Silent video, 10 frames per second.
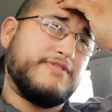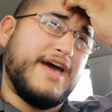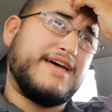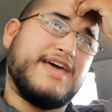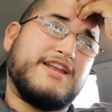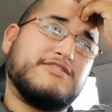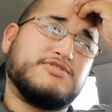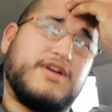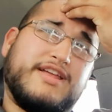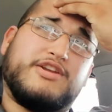That, and I
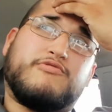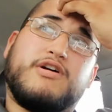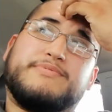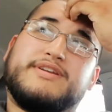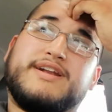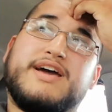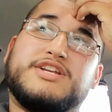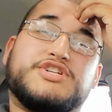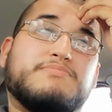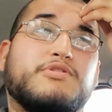also got interrupted and had to
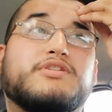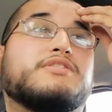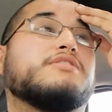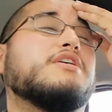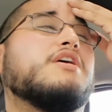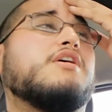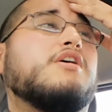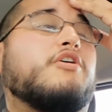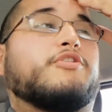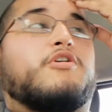jump on a
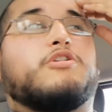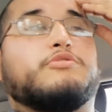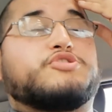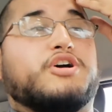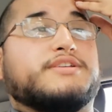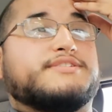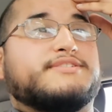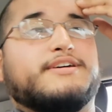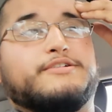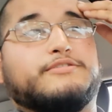car they were trying to
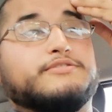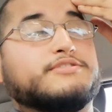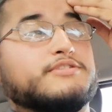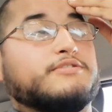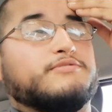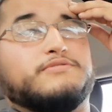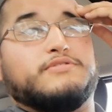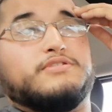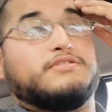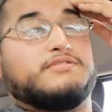sell. So
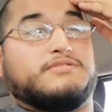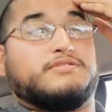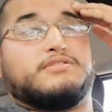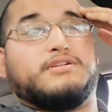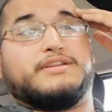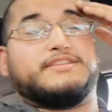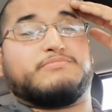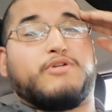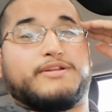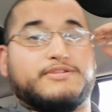I need some
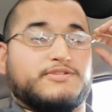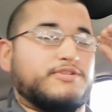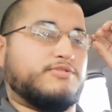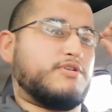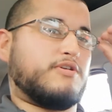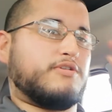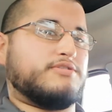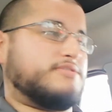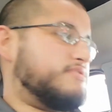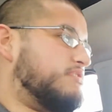practice on the new
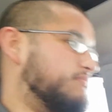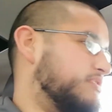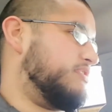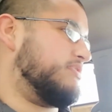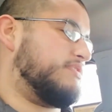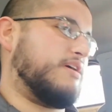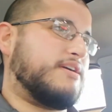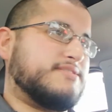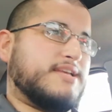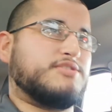cars.
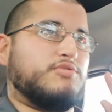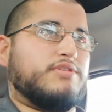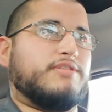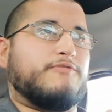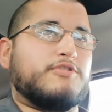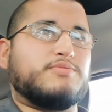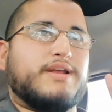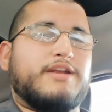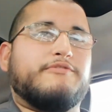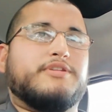Because that's the first one
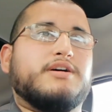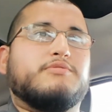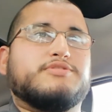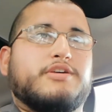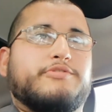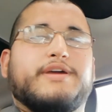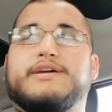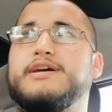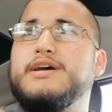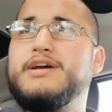I'd ever done was the other
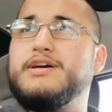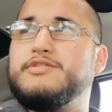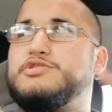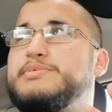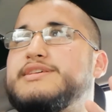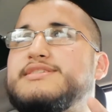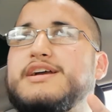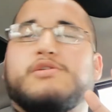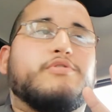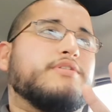day. This will be the
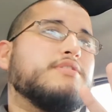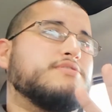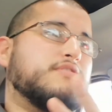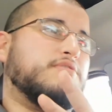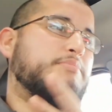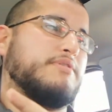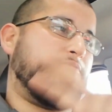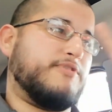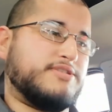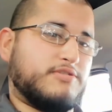second one. So I'm
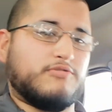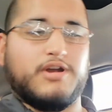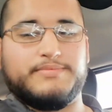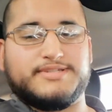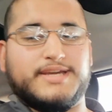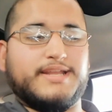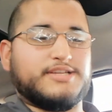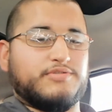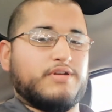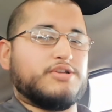fixing to go grab this
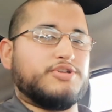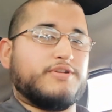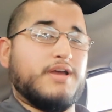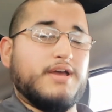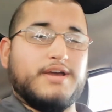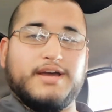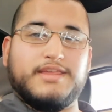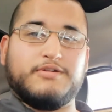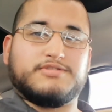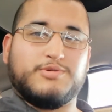NX300, the
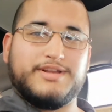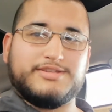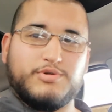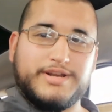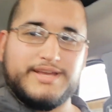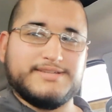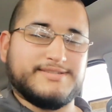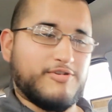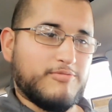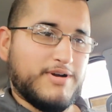year 2020,
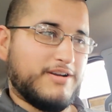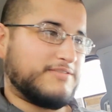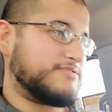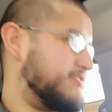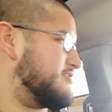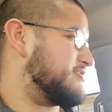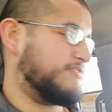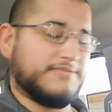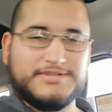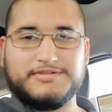0 miles.
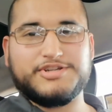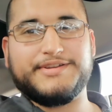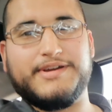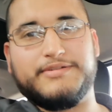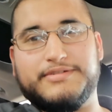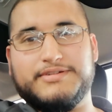So let's go check it out.